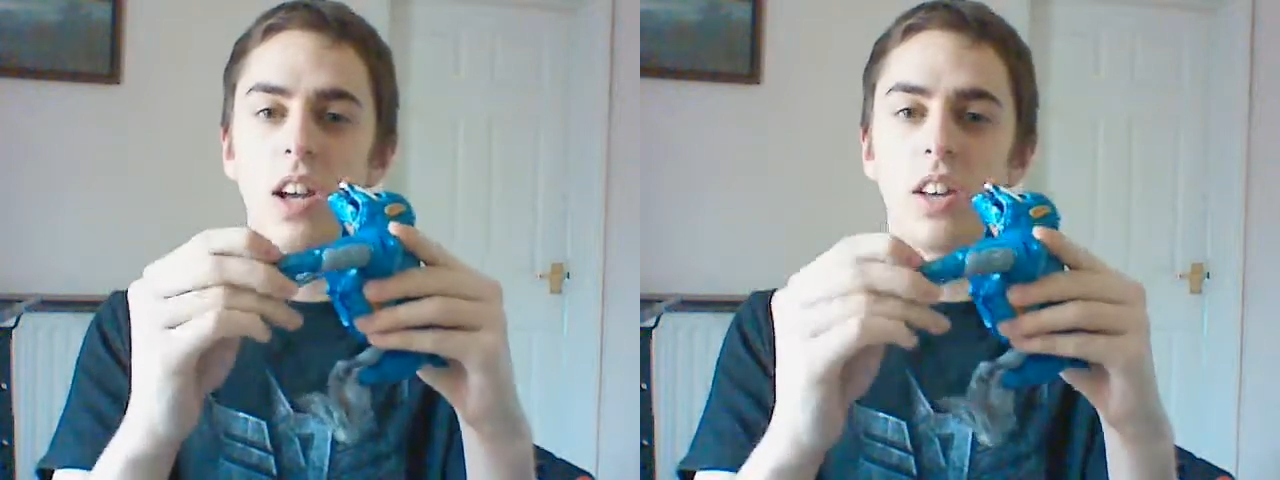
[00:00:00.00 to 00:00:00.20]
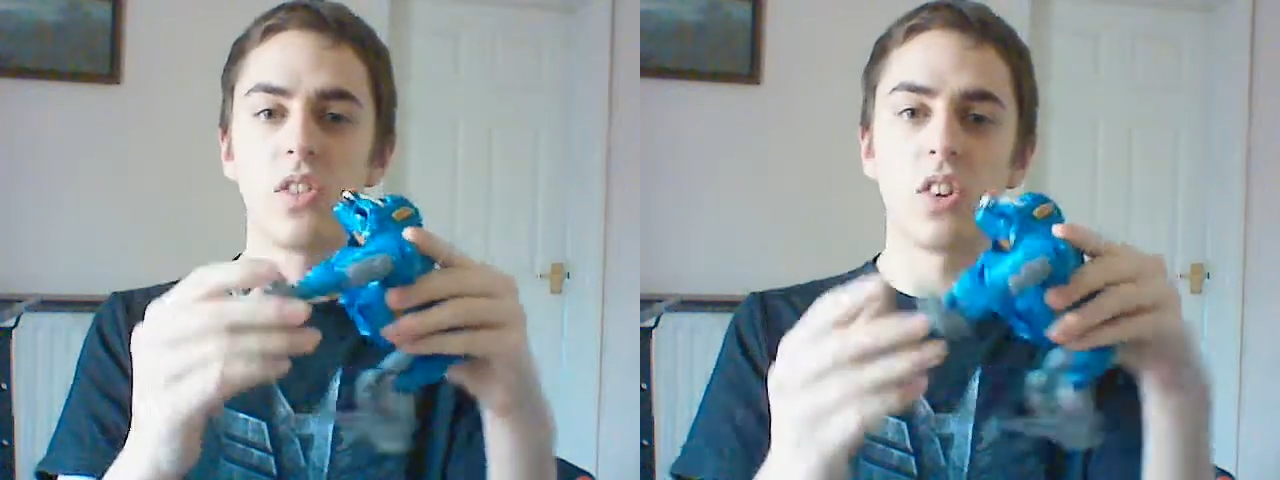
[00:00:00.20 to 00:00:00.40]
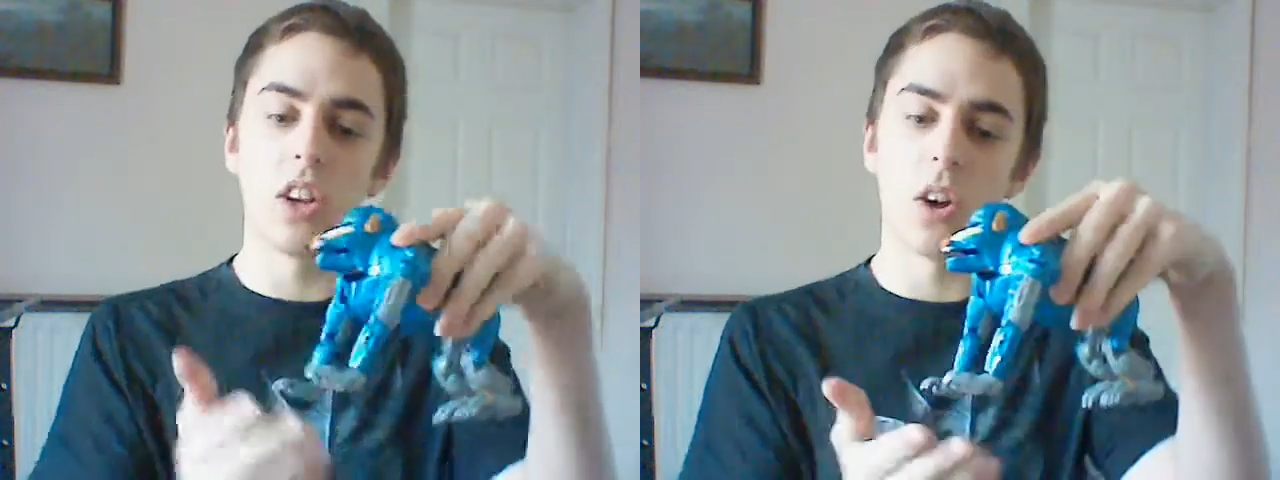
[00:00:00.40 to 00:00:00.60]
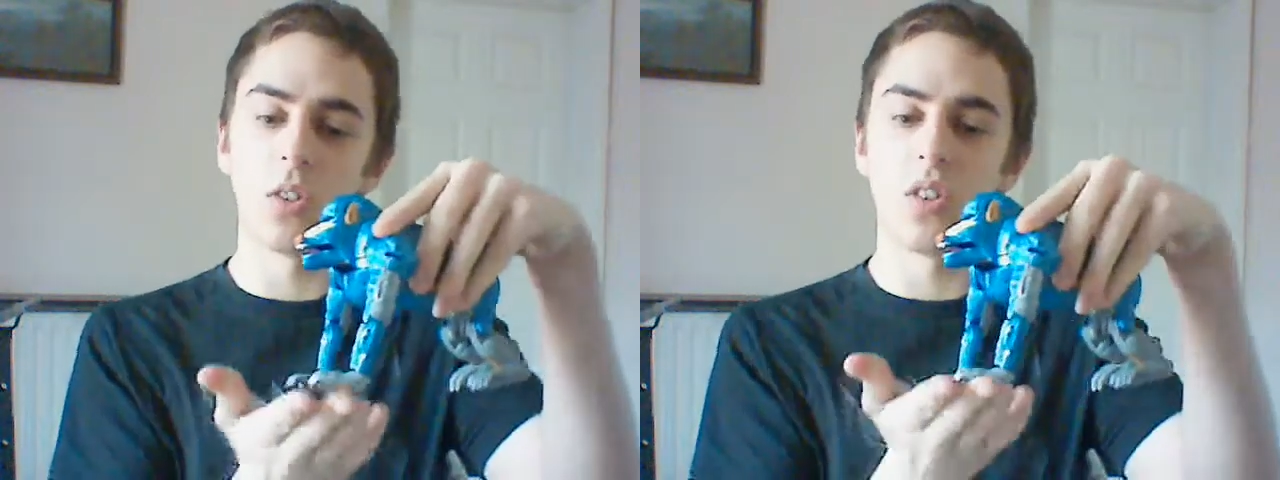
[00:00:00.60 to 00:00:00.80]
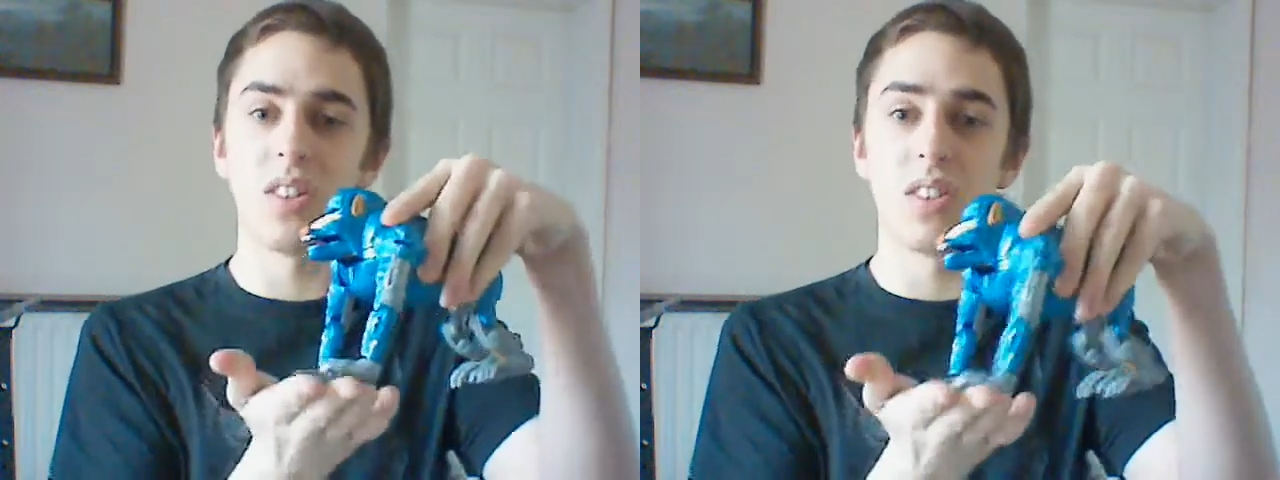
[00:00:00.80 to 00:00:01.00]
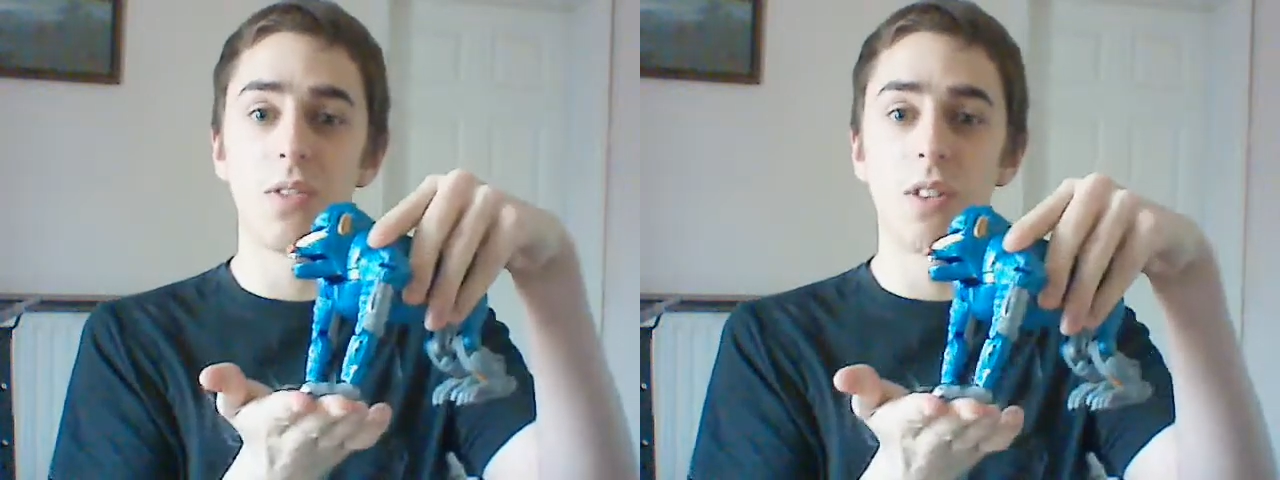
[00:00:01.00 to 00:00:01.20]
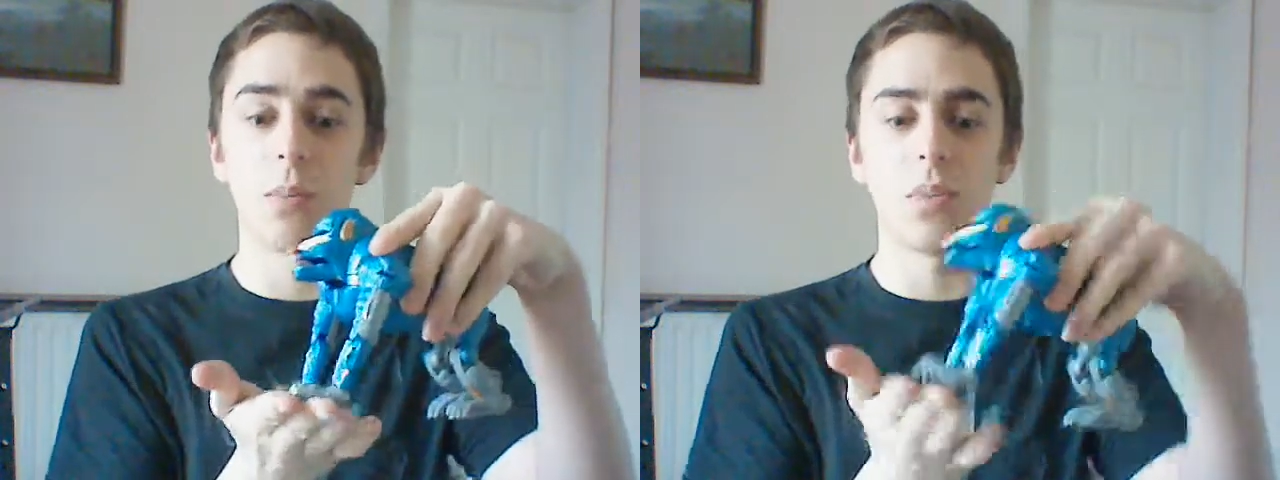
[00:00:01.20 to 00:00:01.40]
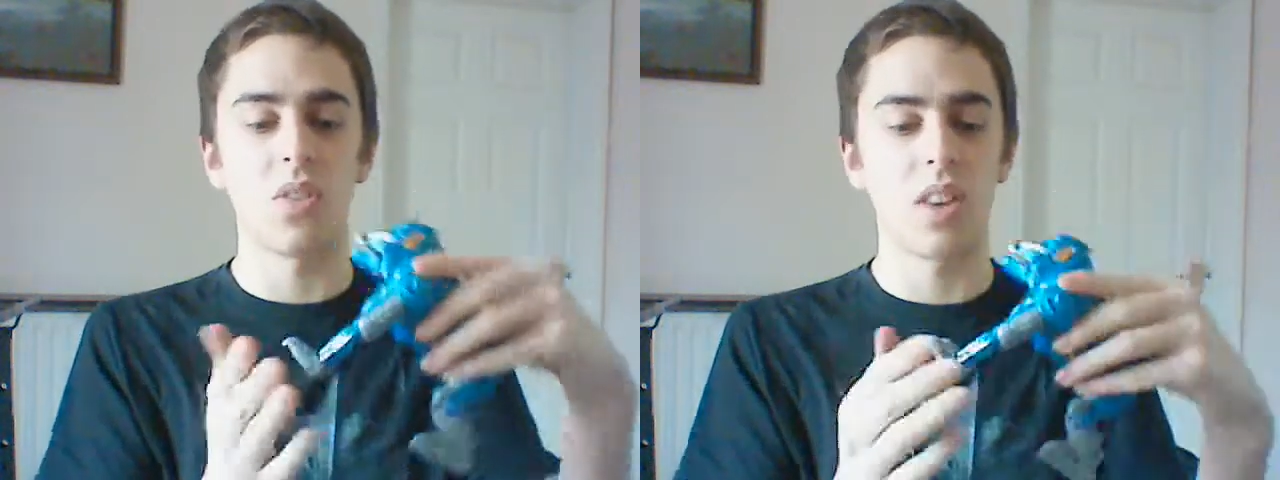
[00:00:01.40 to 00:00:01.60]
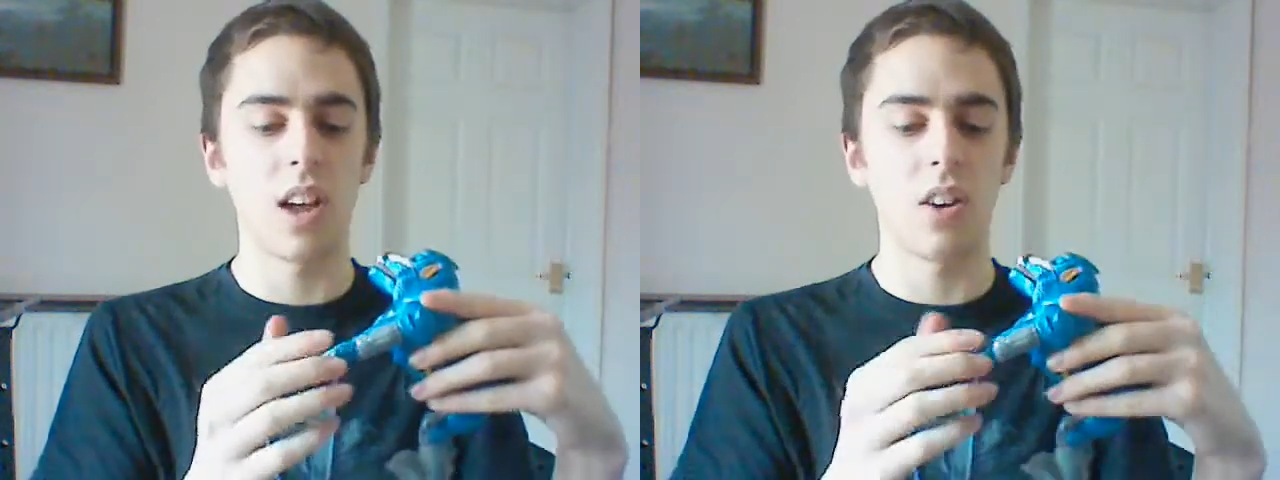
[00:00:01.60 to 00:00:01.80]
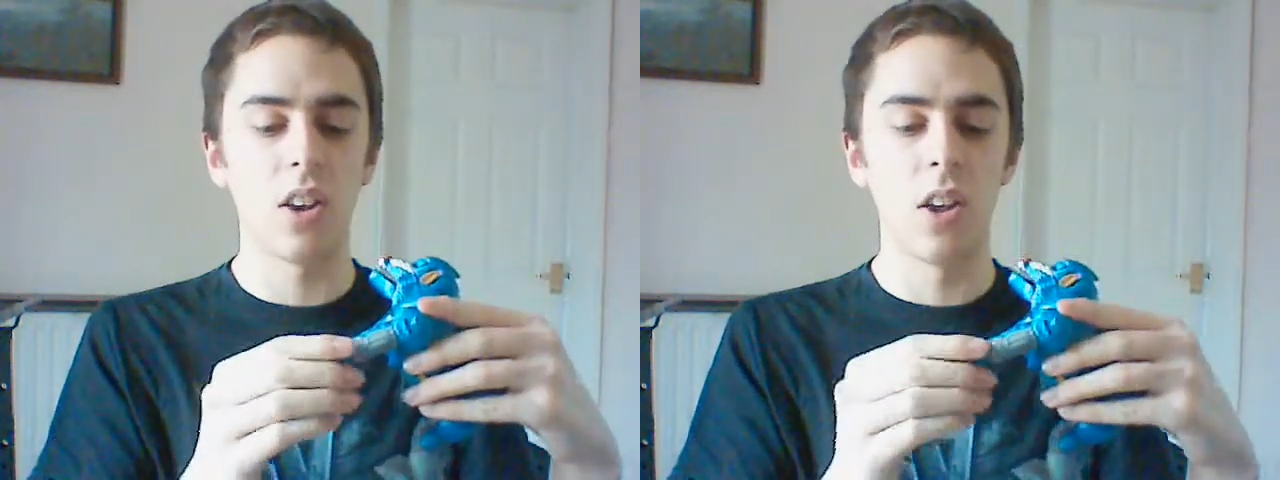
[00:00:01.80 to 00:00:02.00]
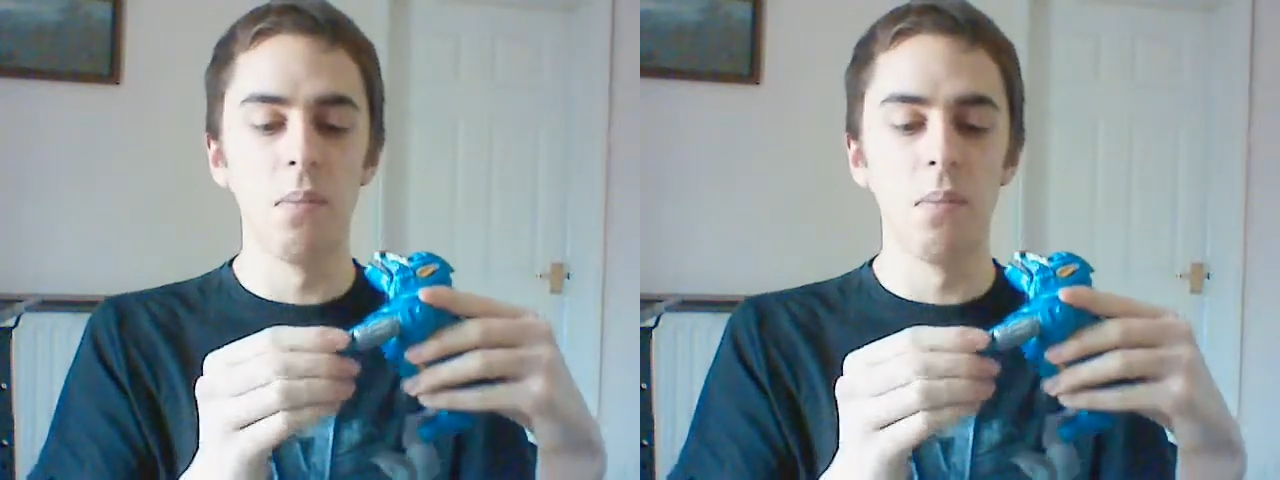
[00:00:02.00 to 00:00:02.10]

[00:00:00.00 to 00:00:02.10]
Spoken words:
So you know, it's easier for him to stand,